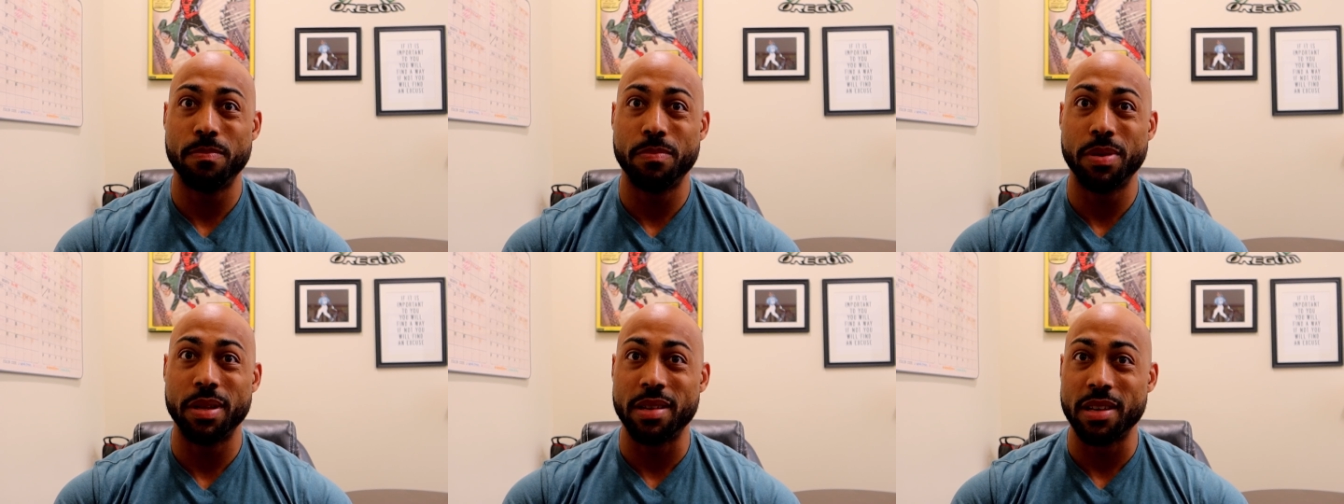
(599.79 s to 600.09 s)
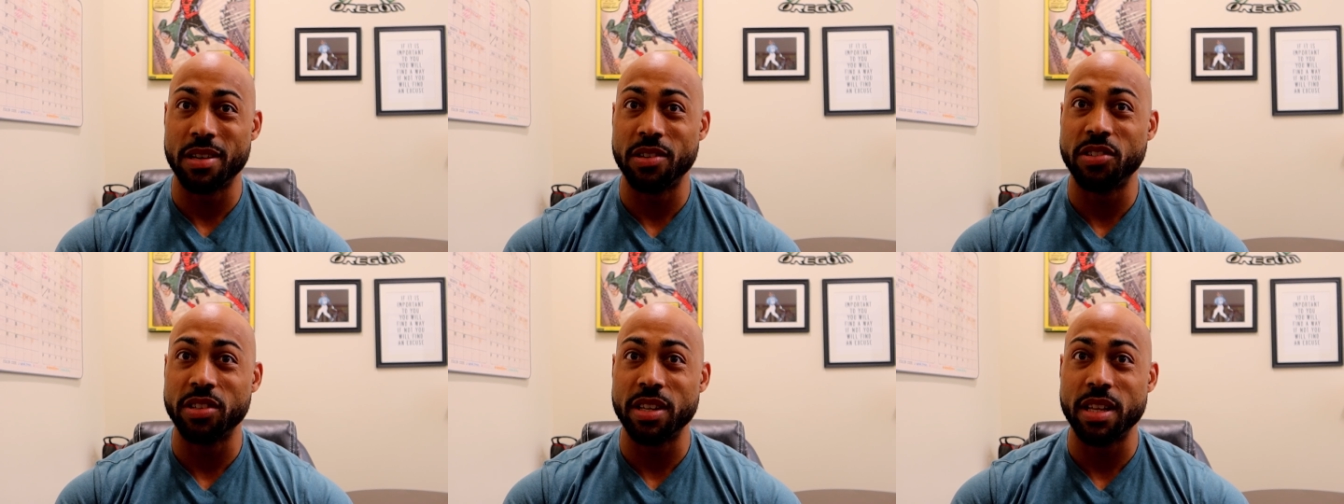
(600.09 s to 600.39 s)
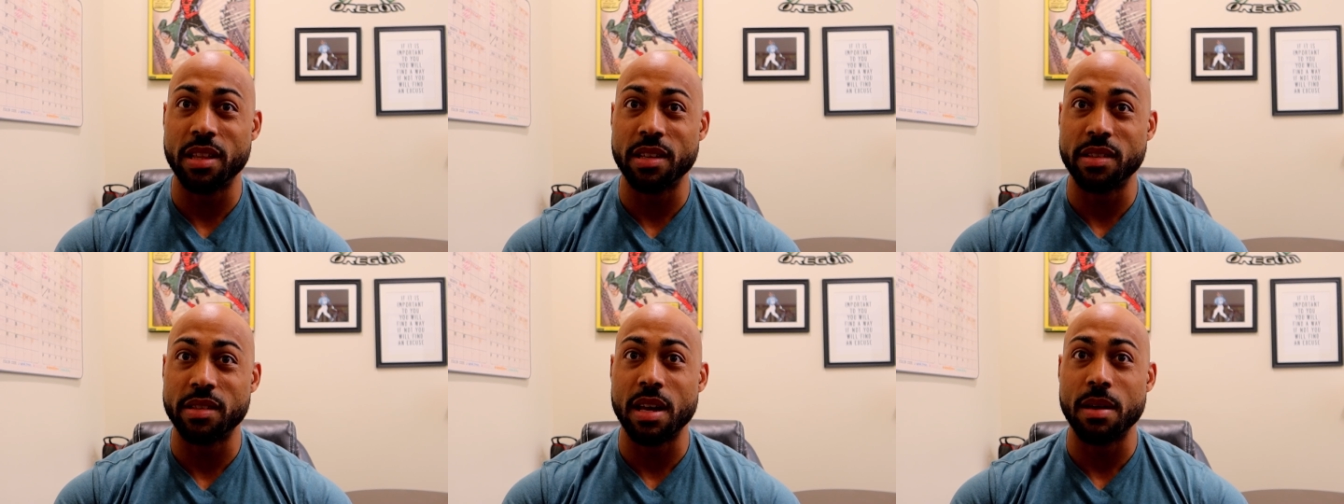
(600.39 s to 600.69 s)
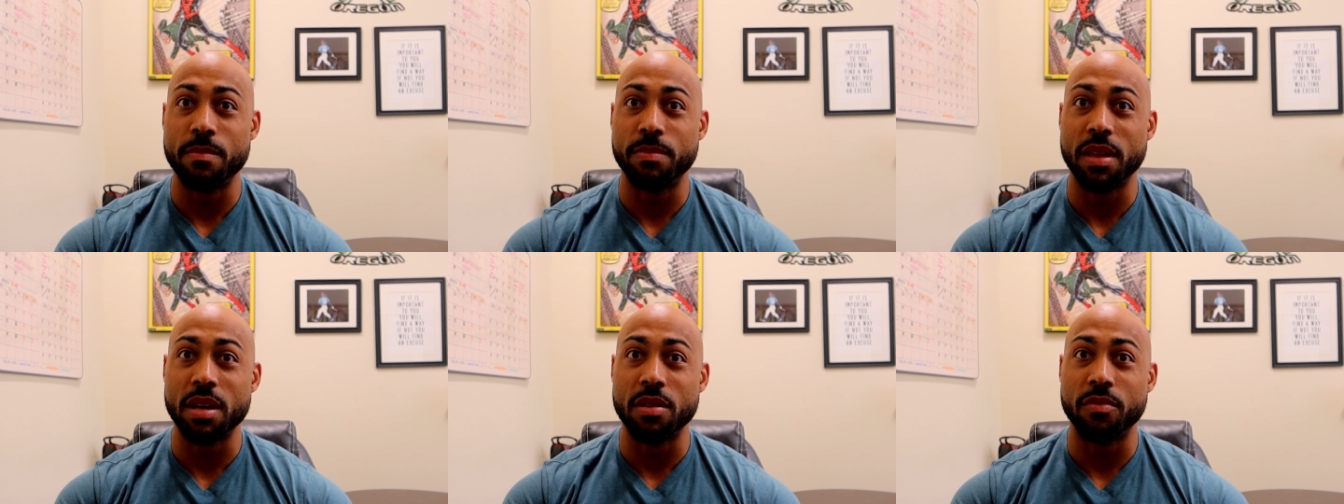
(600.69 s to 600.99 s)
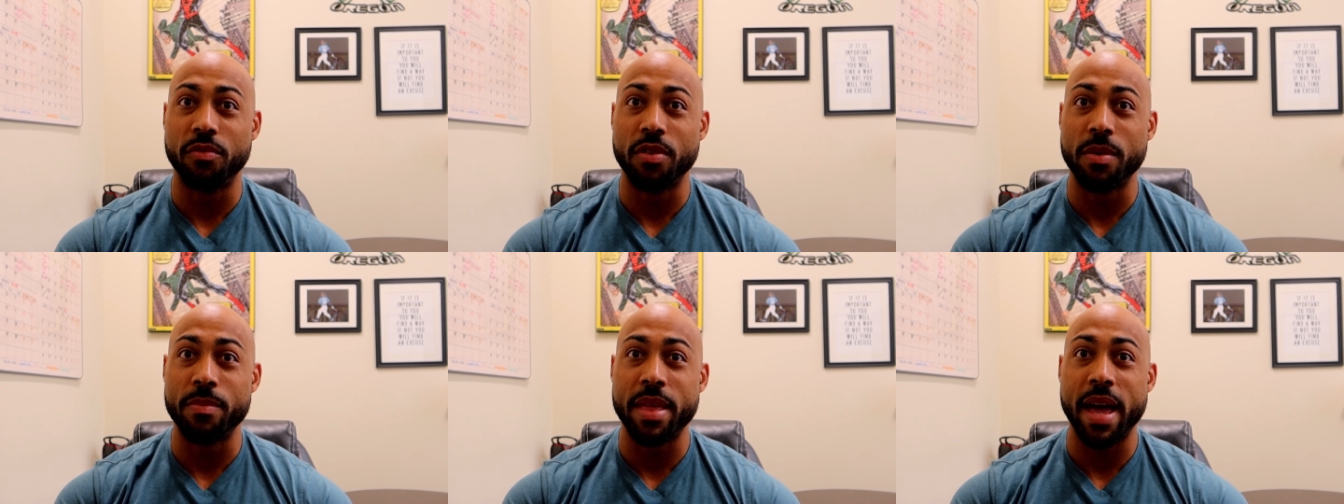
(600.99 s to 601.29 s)
potentially the same
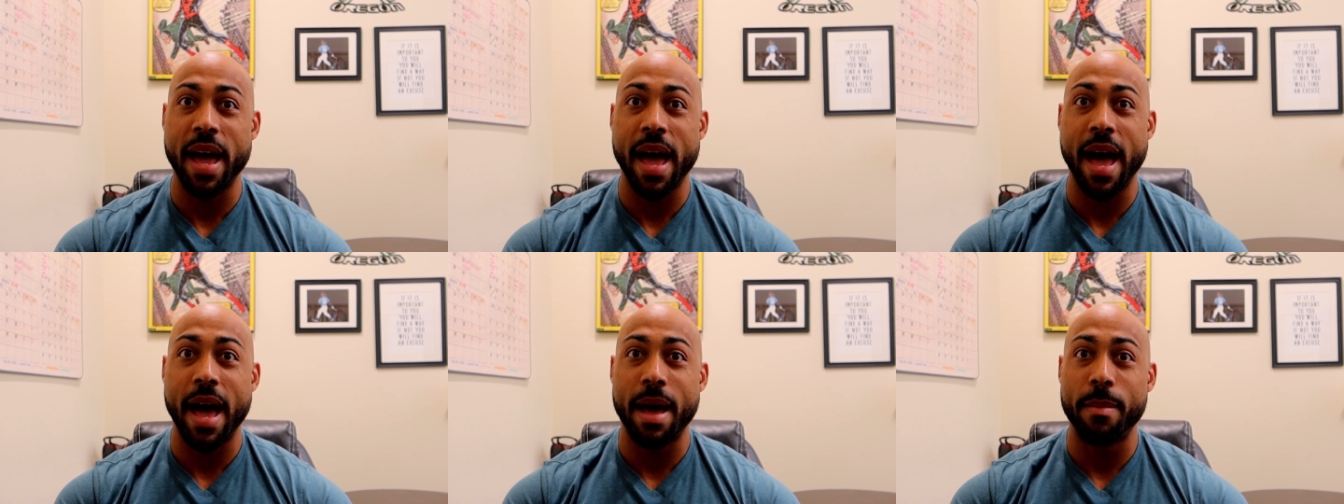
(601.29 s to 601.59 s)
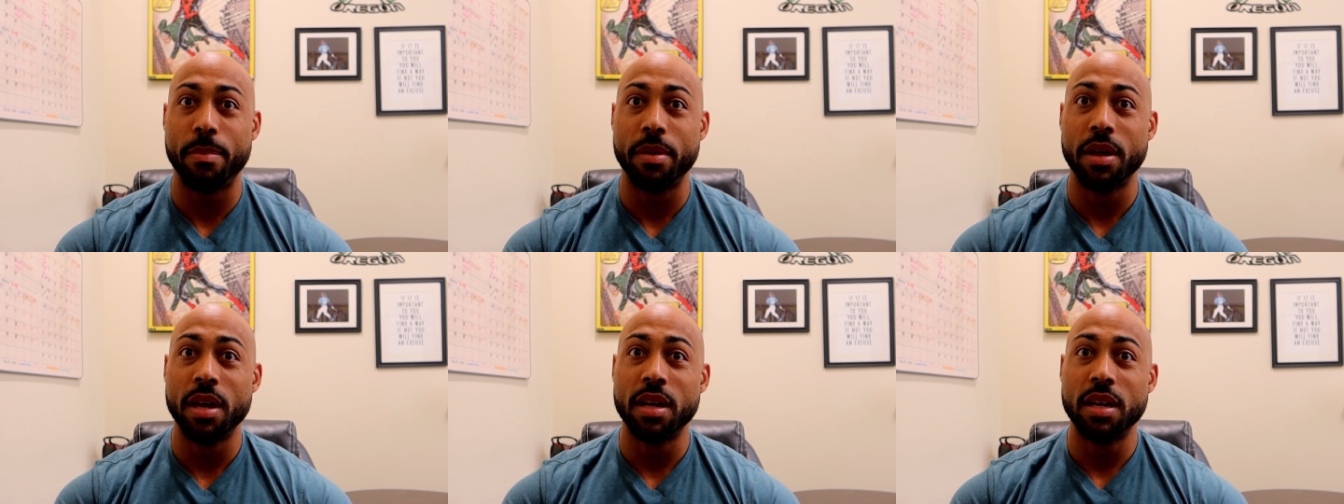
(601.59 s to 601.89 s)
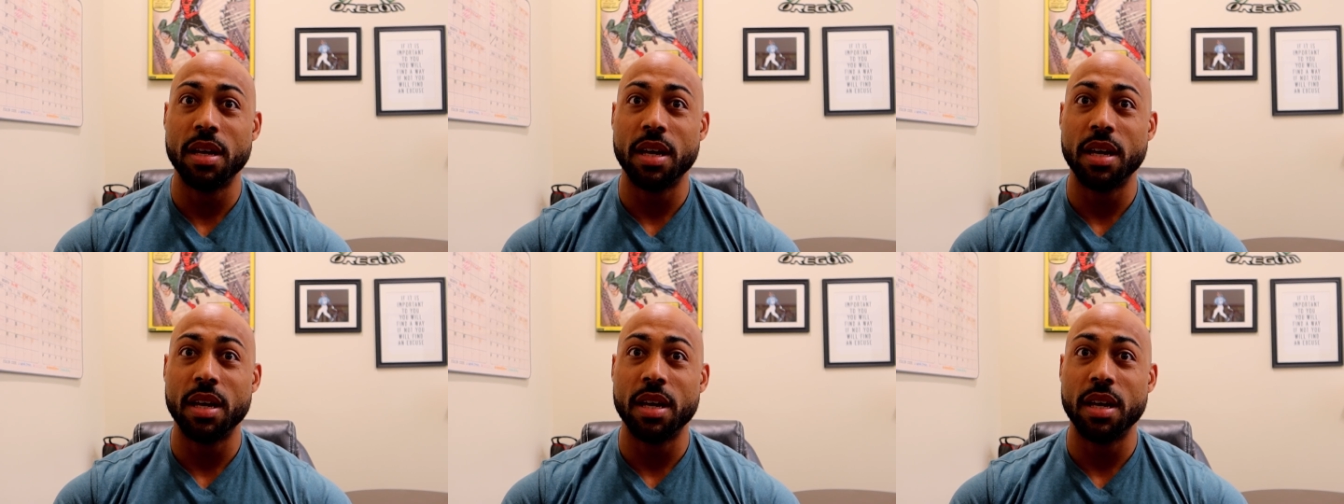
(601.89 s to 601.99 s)
thing from the app